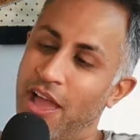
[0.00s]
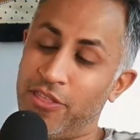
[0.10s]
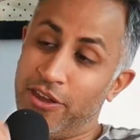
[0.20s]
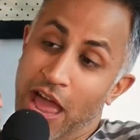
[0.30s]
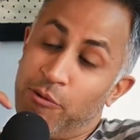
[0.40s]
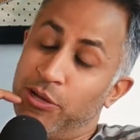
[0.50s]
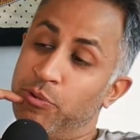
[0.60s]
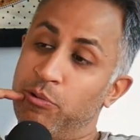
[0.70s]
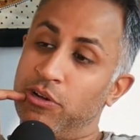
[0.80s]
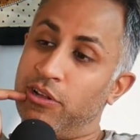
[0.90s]
And then now
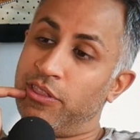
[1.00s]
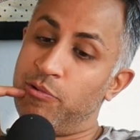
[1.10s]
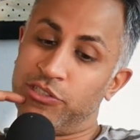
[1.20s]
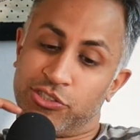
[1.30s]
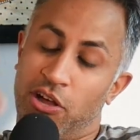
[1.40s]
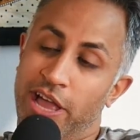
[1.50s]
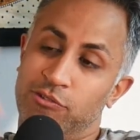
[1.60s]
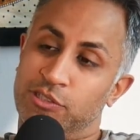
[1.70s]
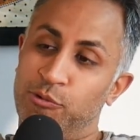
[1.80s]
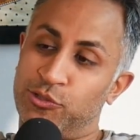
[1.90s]
we just hung out
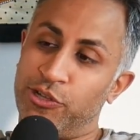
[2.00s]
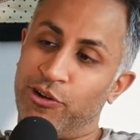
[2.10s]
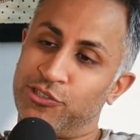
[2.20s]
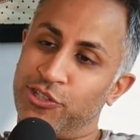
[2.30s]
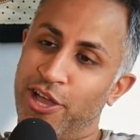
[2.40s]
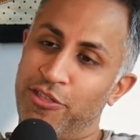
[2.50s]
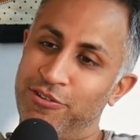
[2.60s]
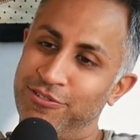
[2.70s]
and smoked cigarettes together.